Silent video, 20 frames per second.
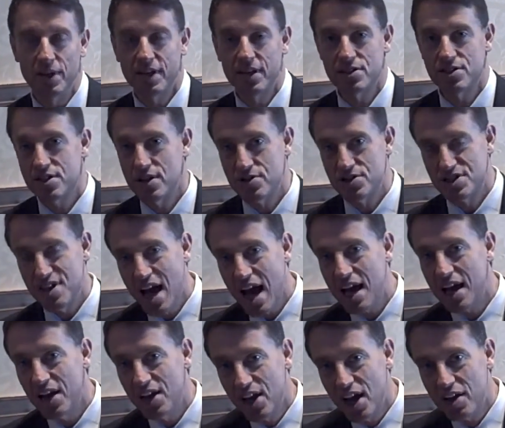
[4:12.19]
Because there's
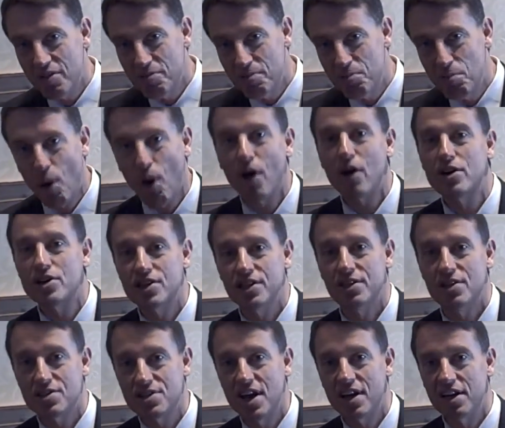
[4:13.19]
not enough margin,
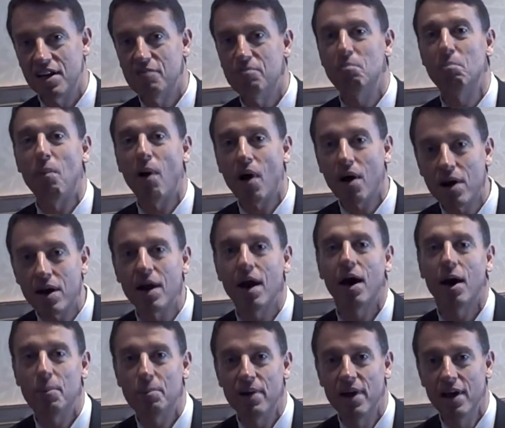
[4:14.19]
there's not enough
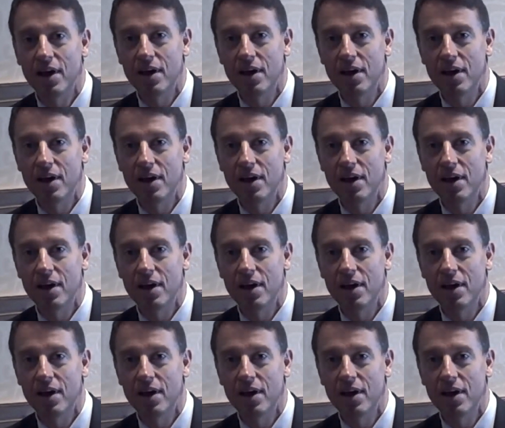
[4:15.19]
markup